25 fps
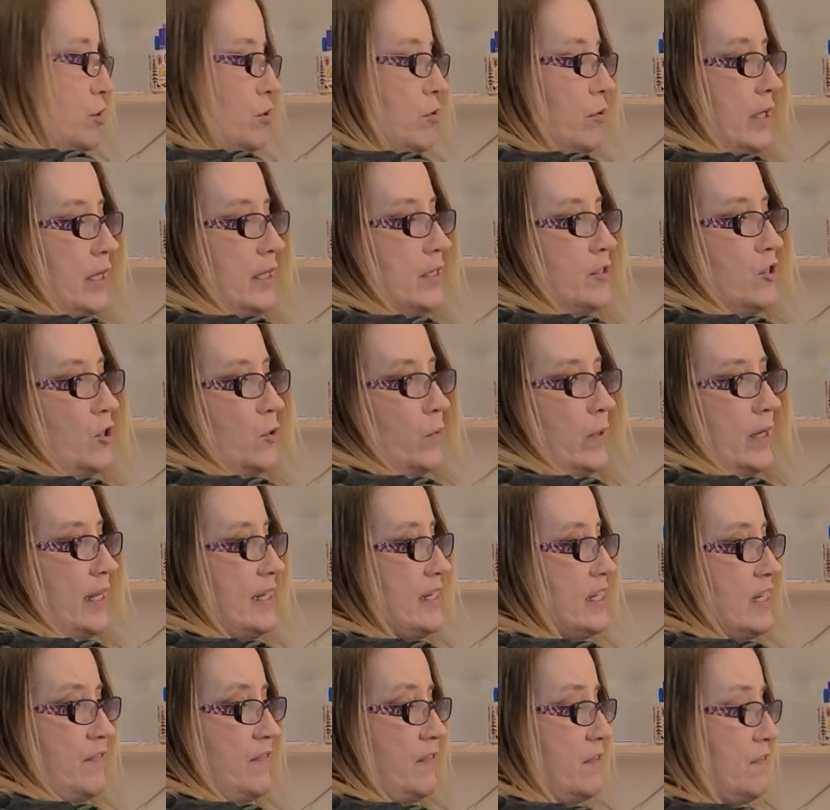you, you can do it
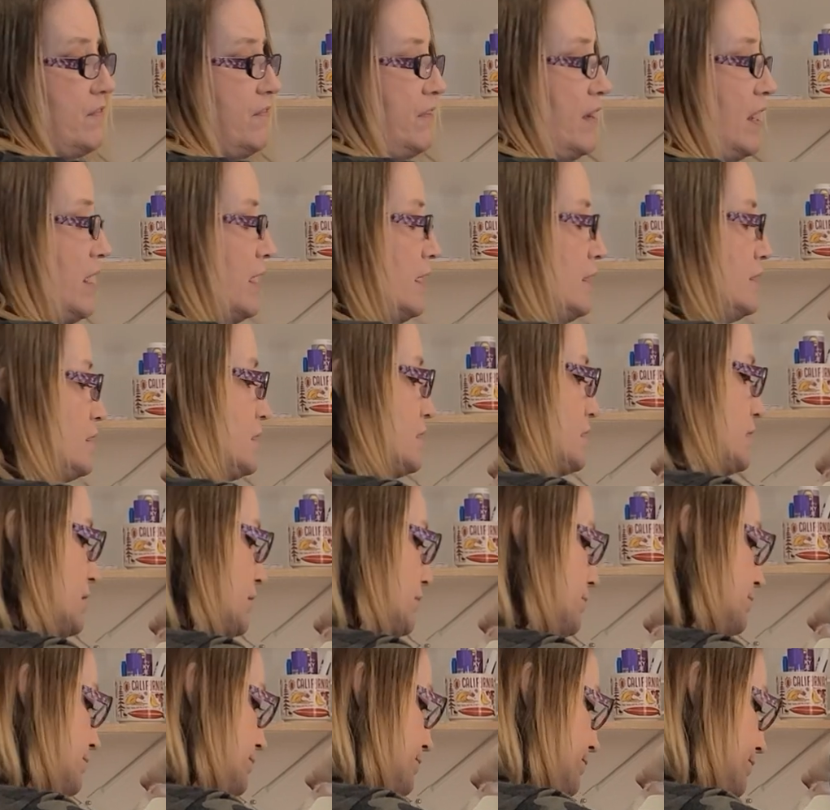in different fonts.